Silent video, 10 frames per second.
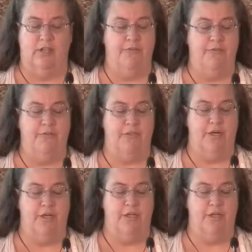others in
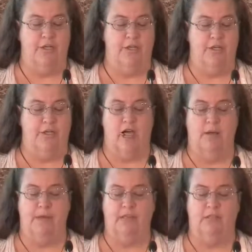our community
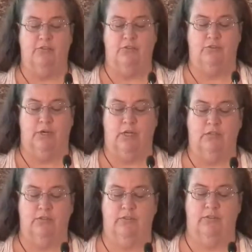about the
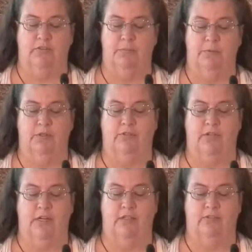struggles and supports
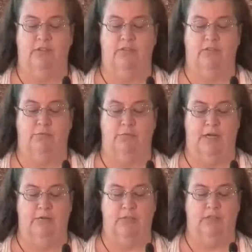that exist
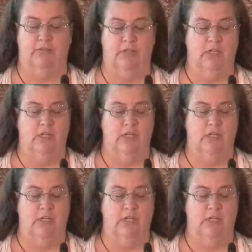around us,